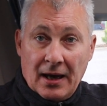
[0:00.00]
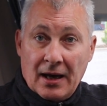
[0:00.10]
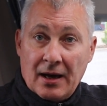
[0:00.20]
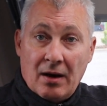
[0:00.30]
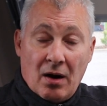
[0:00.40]

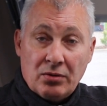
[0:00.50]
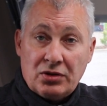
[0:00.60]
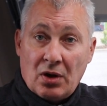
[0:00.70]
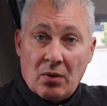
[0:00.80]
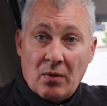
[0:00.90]

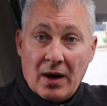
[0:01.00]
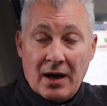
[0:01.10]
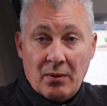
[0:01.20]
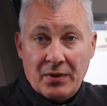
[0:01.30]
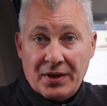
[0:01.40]

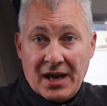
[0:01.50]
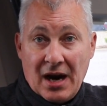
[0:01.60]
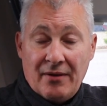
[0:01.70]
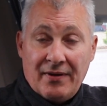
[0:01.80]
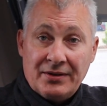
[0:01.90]
Also with the
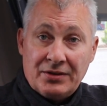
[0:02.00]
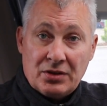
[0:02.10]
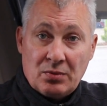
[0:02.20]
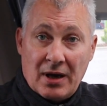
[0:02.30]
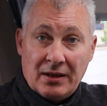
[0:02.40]
caravans
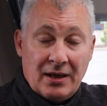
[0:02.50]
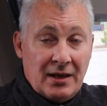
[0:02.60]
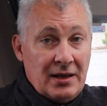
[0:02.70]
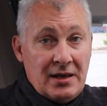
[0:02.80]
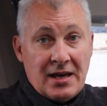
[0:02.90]
as well,
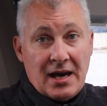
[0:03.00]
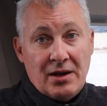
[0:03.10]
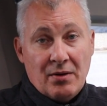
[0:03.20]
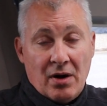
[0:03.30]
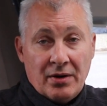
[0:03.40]
you get
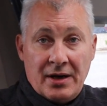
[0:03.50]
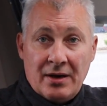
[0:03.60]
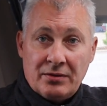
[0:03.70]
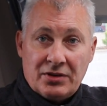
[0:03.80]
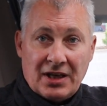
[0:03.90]
your
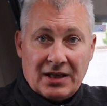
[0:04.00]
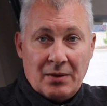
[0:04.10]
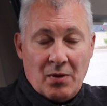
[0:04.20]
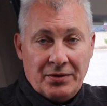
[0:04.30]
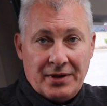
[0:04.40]
awning and
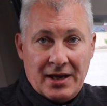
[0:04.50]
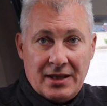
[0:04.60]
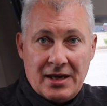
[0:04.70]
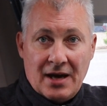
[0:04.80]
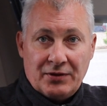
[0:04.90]
sadly one day
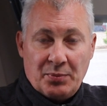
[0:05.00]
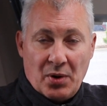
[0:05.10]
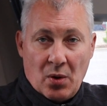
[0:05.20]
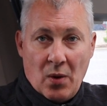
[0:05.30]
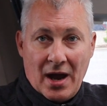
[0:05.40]
that you have to
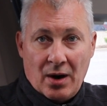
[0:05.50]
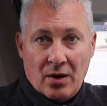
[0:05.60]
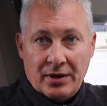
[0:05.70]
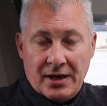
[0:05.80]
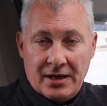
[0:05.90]
put a wet
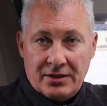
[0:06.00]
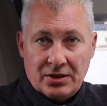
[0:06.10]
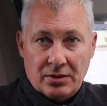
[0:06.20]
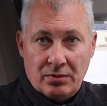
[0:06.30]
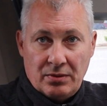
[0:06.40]
awning
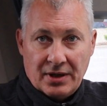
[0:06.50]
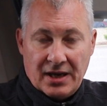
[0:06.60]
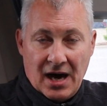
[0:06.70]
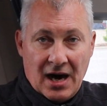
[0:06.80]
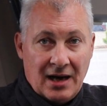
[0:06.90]
into the
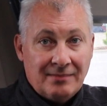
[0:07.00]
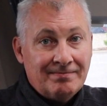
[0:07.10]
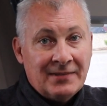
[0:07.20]
car,